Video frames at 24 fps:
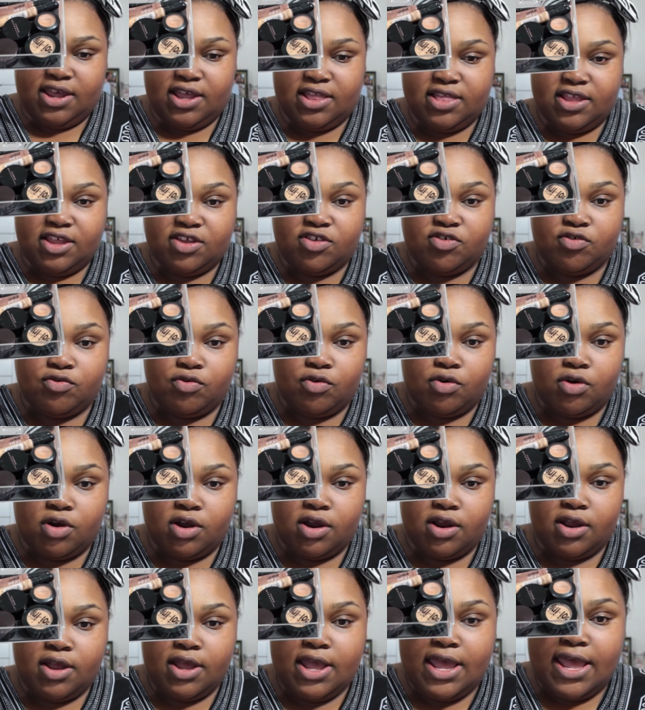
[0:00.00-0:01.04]
in this
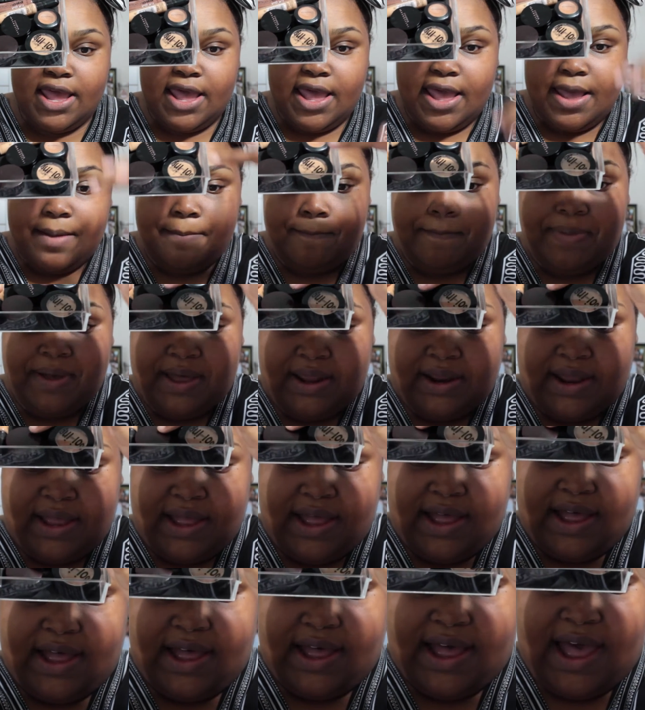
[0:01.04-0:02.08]
drawer, but
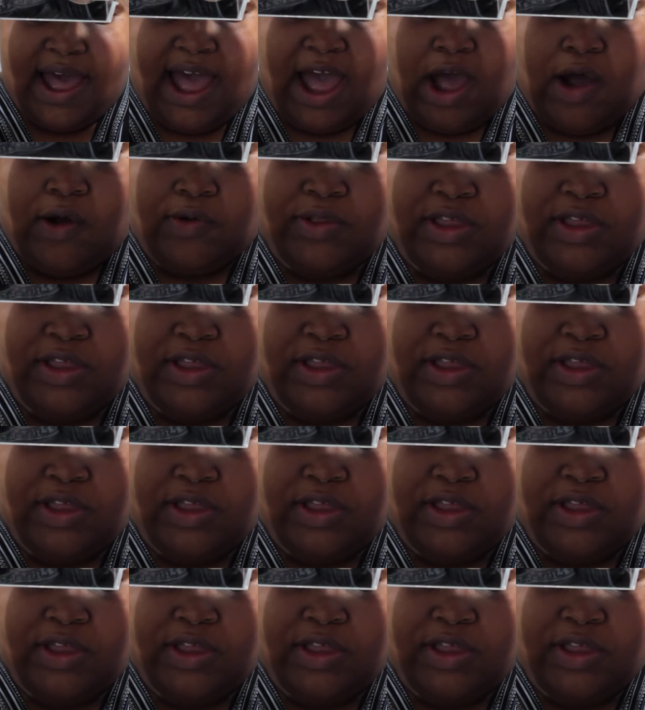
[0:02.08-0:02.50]
I